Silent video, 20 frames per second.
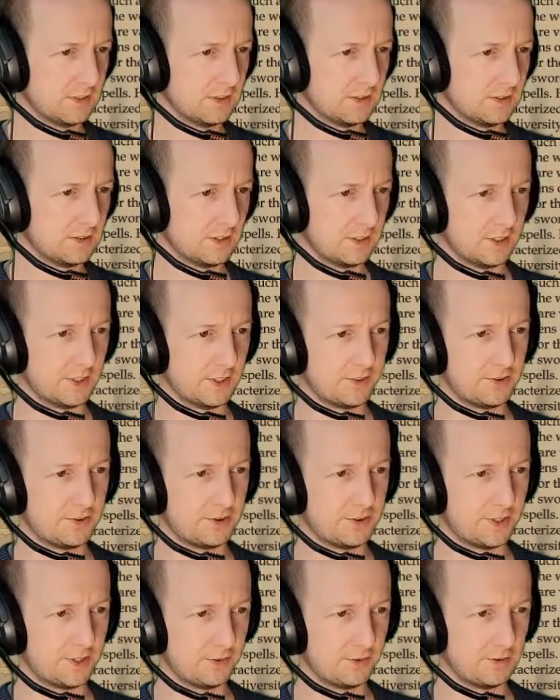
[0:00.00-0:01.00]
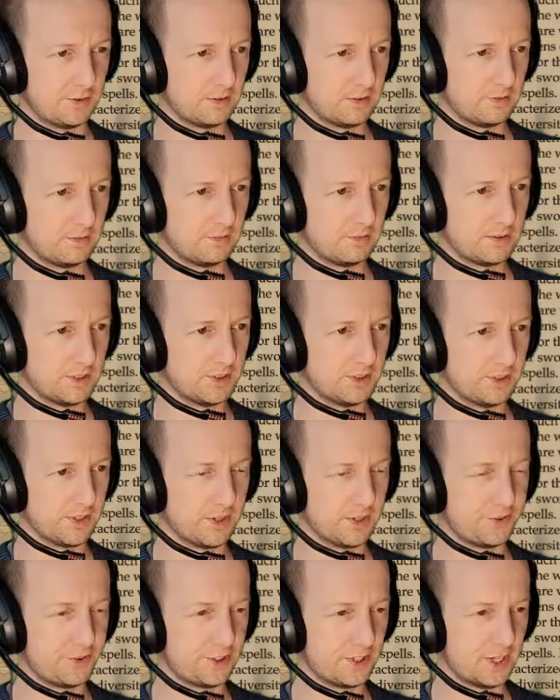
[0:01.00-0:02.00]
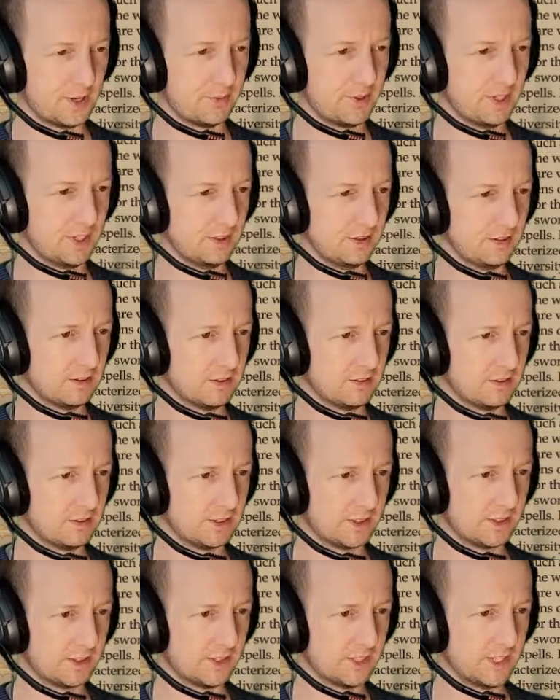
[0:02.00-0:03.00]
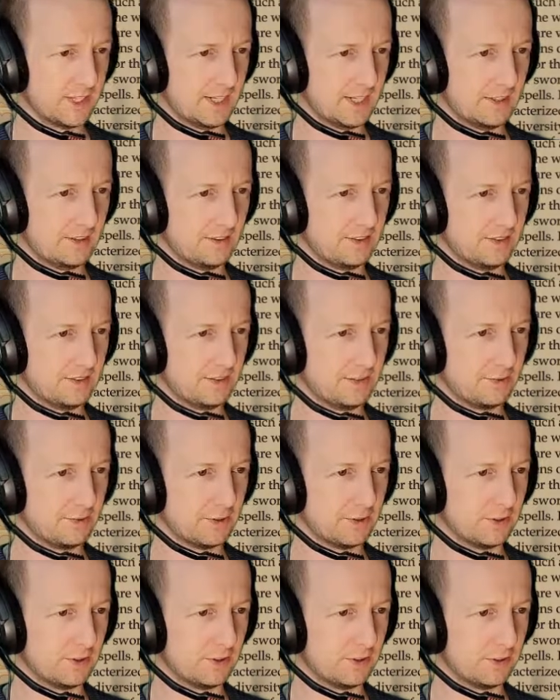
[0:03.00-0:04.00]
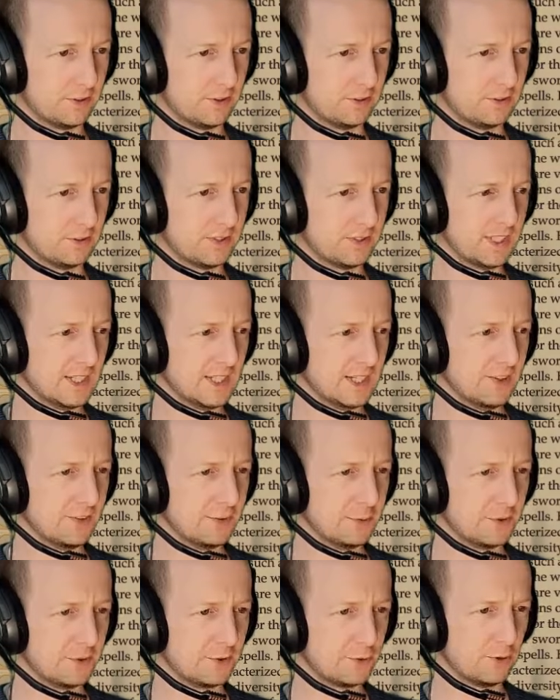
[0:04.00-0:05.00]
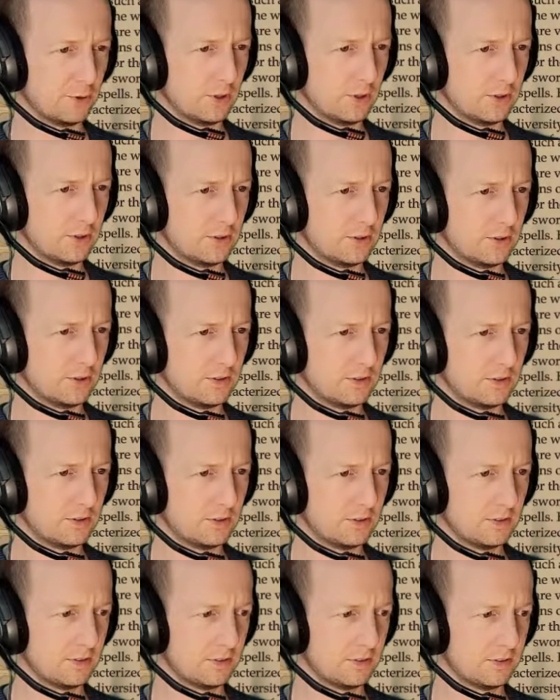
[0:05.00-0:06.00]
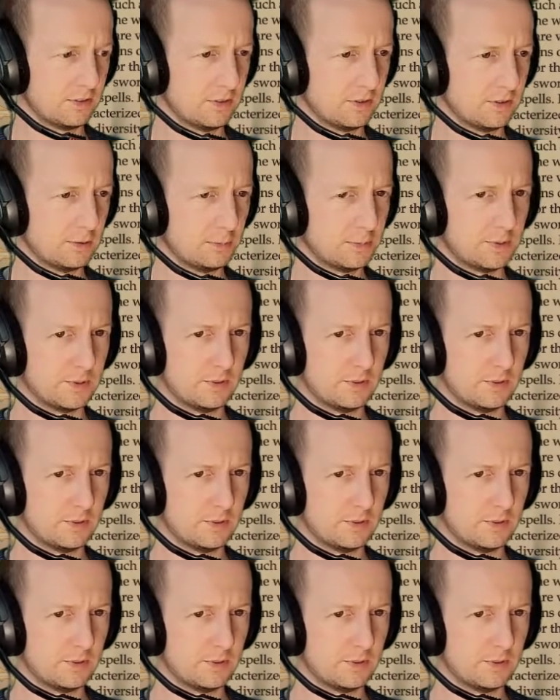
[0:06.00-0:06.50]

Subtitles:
That's not that charming. Not like that. Definitely not long. So too long. Nope.